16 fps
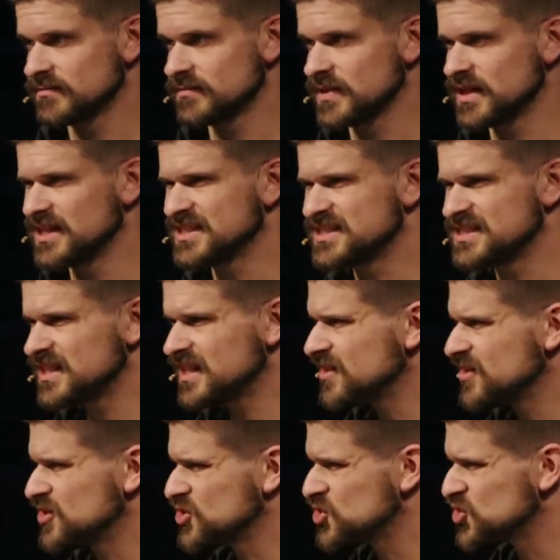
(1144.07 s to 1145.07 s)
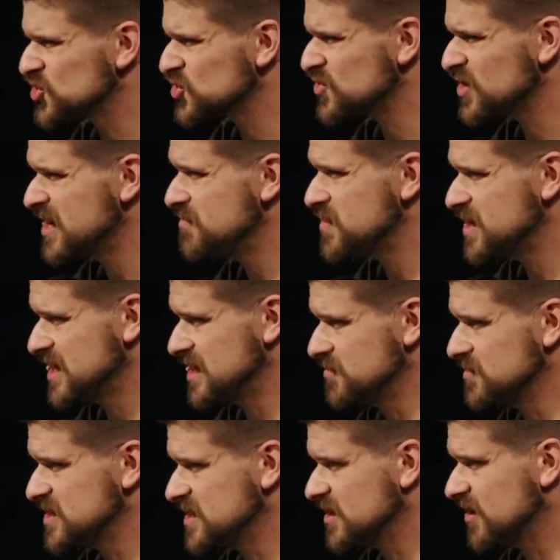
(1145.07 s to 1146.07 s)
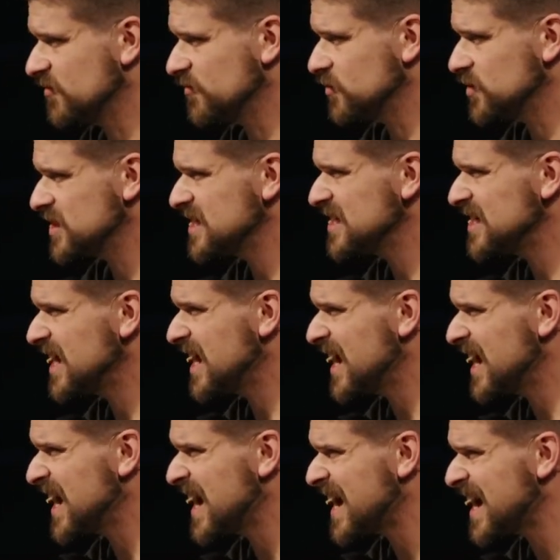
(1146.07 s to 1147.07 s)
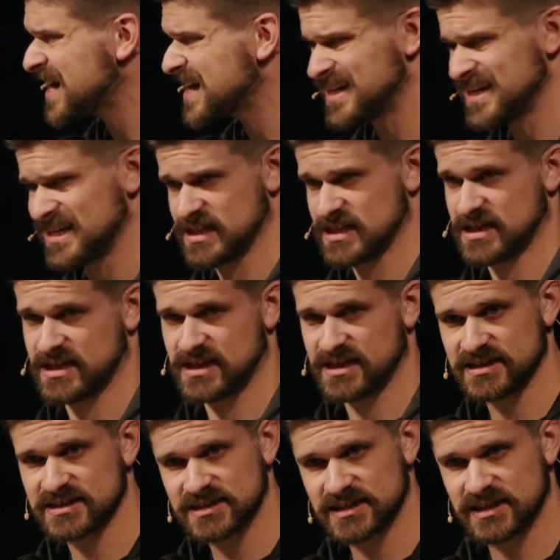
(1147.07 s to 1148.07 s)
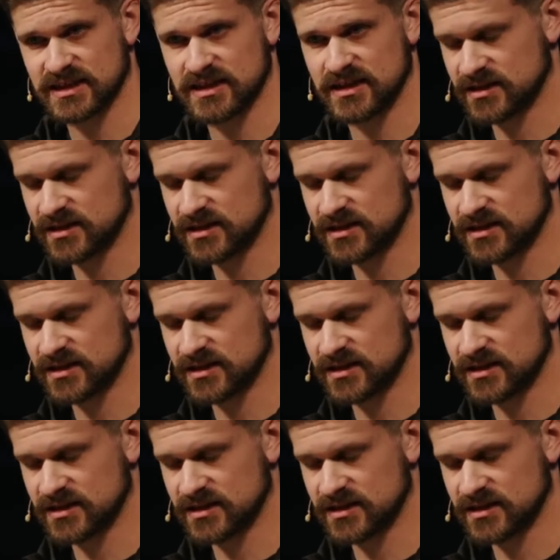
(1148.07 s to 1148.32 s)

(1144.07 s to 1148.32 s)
And he's sitting there scraping himself with the agony that he is in.